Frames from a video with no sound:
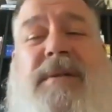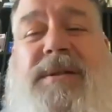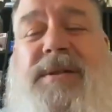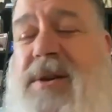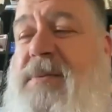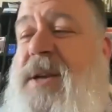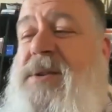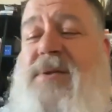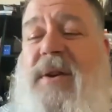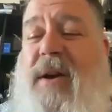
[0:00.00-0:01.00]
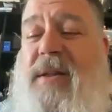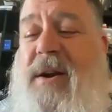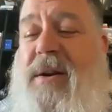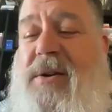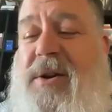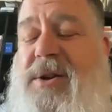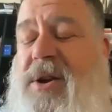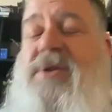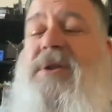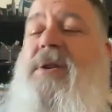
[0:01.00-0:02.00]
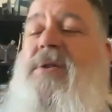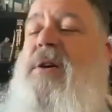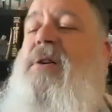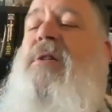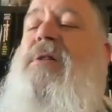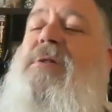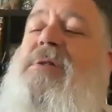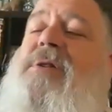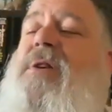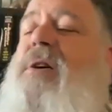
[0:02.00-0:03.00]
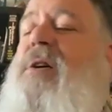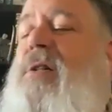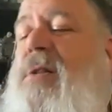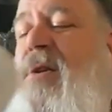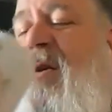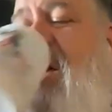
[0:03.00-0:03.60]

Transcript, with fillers: That's good history right there. Good, yeah. good call. Good call.